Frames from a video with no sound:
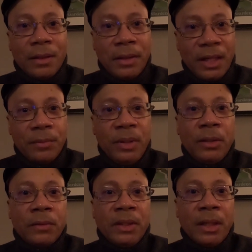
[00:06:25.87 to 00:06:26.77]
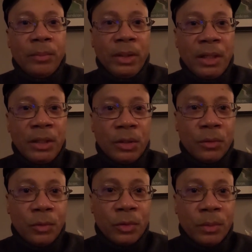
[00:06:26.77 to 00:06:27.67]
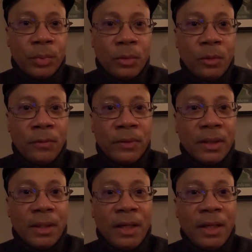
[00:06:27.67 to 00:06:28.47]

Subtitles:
net metering application was approved,